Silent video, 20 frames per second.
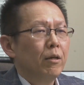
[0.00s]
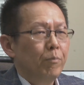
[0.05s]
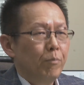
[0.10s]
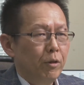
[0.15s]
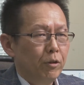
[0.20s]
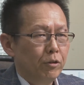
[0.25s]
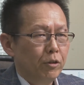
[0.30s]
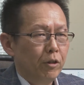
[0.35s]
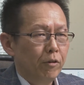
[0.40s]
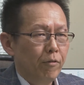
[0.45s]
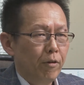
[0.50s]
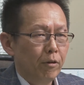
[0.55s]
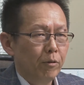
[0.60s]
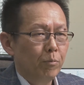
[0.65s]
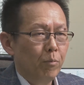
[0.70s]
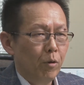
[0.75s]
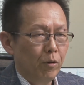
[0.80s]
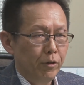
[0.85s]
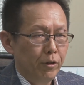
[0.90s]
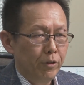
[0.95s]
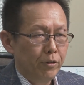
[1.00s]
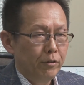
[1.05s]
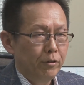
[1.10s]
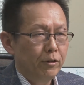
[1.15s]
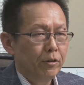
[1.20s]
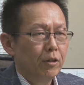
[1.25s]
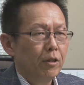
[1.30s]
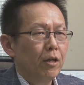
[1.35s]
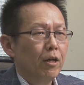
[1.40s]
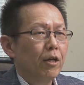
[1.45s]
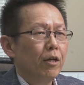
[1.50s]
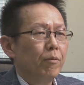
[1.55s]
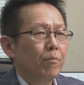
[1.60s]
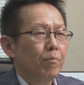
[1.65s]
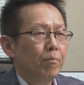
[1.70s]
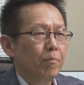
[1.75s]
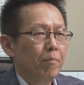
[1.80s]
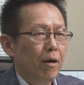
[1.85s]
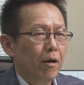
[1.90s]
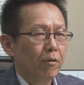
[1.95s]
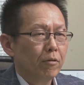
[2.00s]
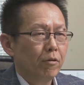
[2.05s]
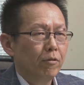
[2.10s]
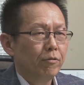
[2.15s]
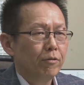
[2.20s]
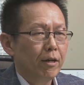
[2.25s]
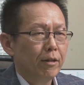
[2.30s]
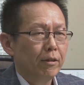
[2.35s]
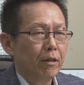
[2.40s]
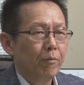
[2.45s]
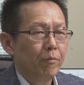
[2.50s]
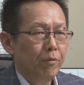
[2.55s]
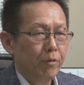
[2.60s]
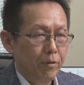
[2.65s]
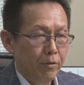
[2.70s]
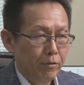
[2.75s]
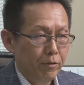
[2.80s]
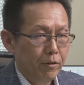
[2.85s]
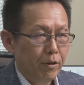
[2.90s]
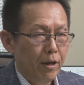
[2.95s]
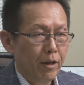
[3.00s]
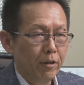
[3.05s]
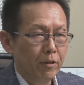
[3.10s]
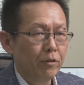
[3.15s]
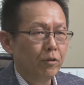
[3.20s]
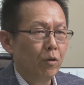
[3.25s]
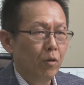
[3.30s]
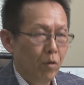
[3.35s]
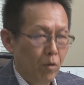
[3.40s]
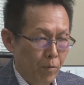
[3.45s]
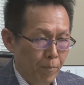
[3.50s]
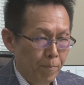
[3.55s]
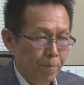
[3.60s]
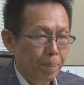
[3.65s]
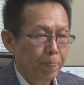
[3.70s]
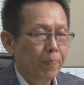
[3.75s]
mixed effect models, Markov random fields, and so on.